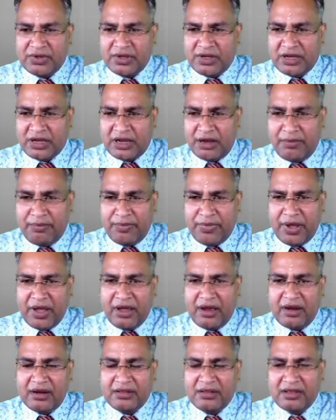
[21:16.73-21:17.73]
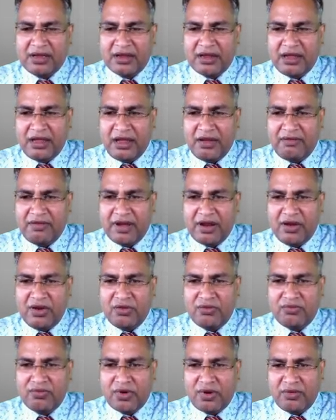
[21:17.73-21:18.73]
compare the key value
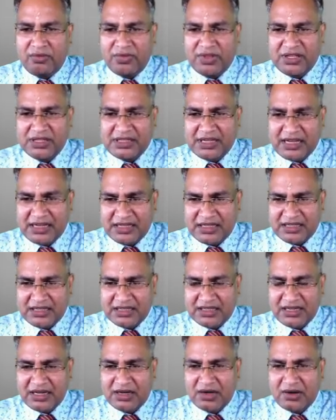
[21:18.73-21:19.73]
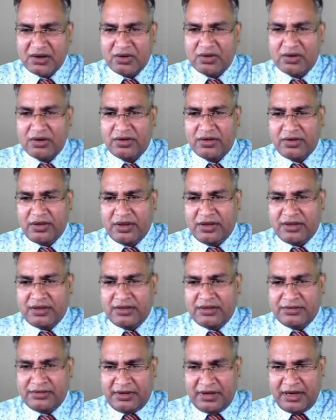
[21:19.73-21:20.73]
from this existing node,
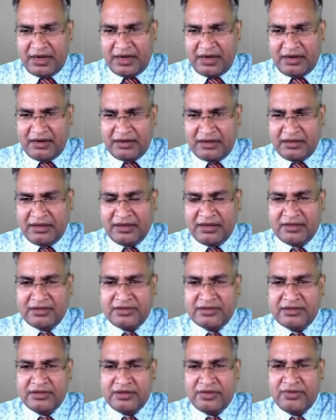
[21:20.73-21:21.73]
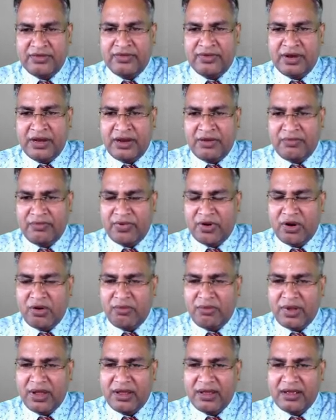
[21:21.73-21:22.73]
and this will inform
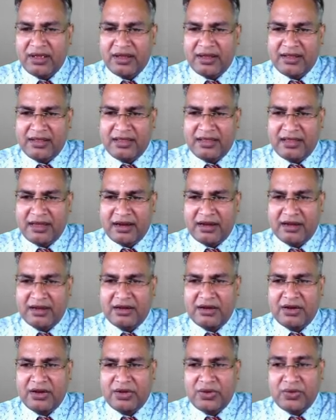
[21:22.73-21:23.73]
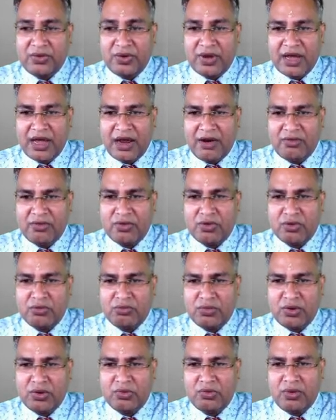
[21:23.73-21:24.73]
me that you have to
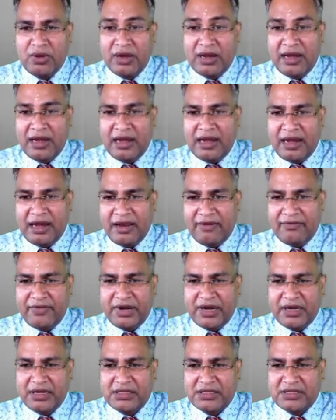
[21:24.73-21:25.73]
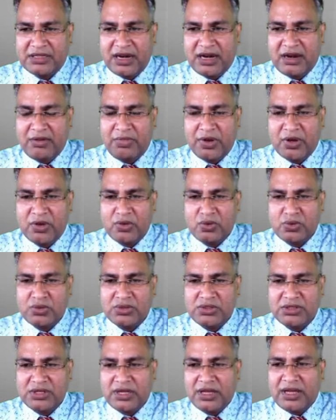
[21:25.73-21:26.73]
move left hand side because
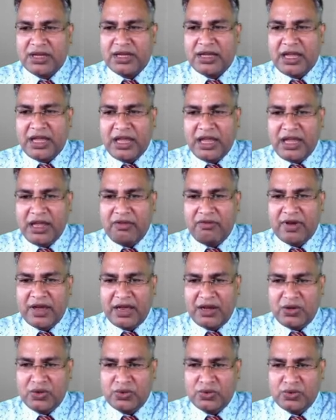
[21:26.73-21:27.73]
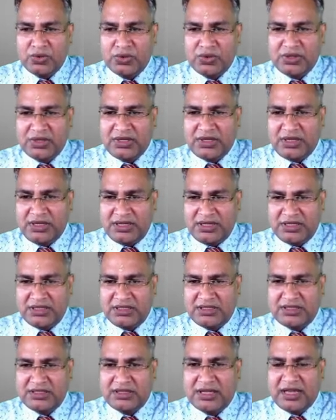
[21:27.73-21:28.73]
key value
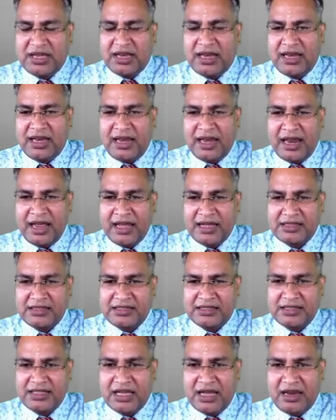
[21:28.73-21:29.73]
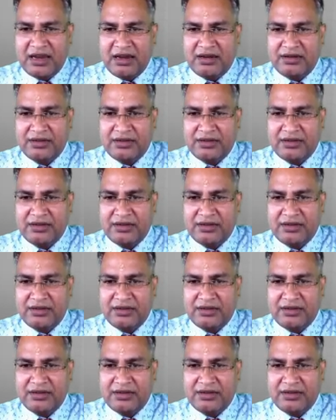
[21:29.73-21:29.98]
is less than